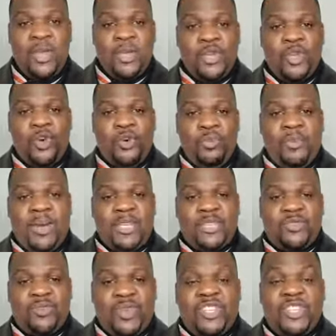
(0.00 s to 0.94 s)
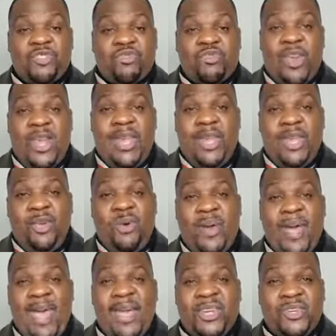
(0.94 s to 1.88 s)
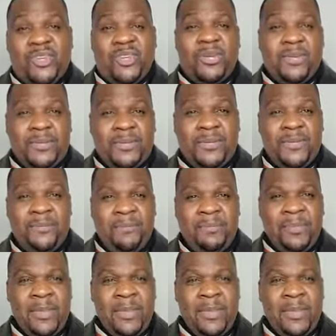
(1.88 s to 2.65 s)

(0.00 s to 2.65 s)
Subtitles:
you must restrain your actions.